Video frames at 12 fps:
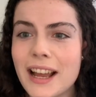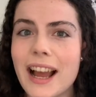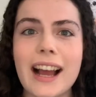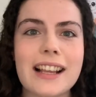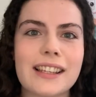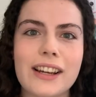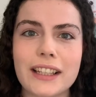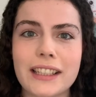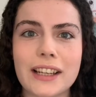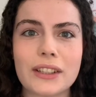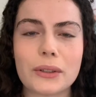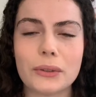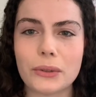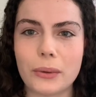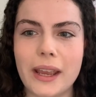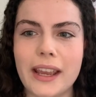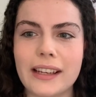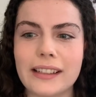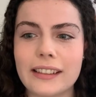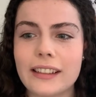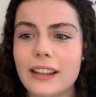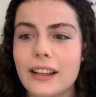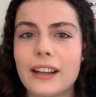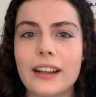As an identical twin,
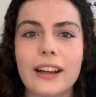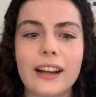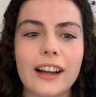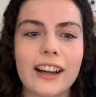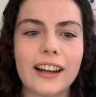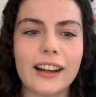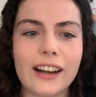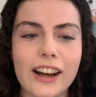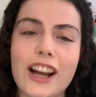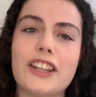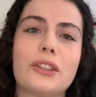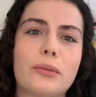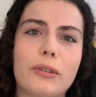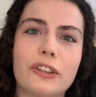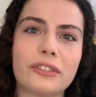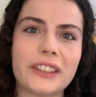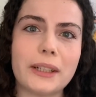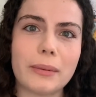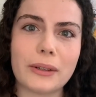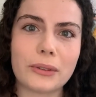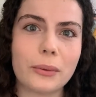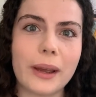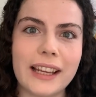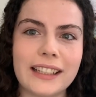I just want to read about
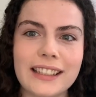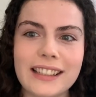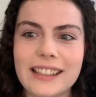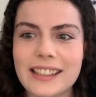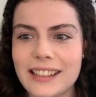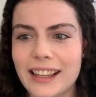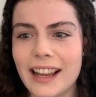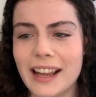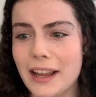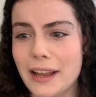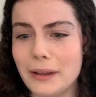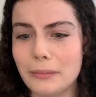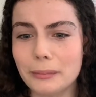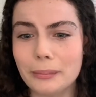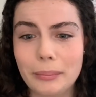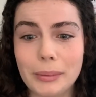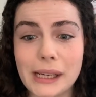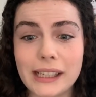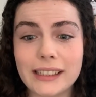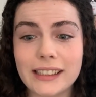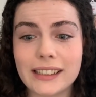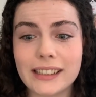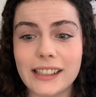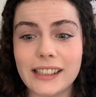twins.
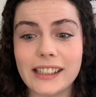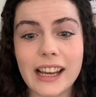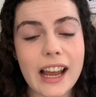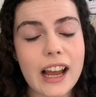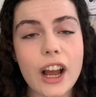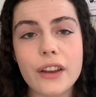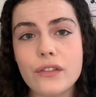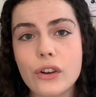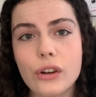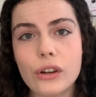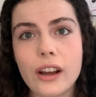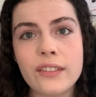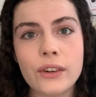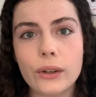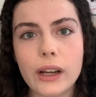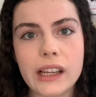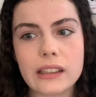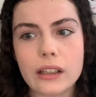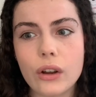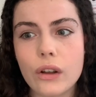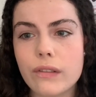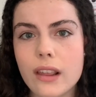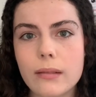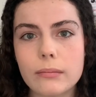But yeah, I've not liked a lot
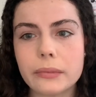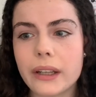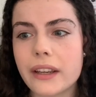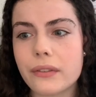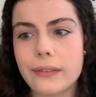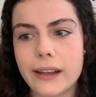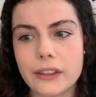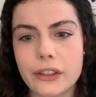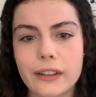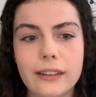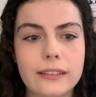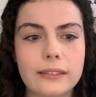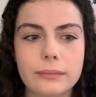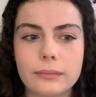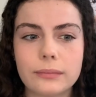of them, like Fangirl.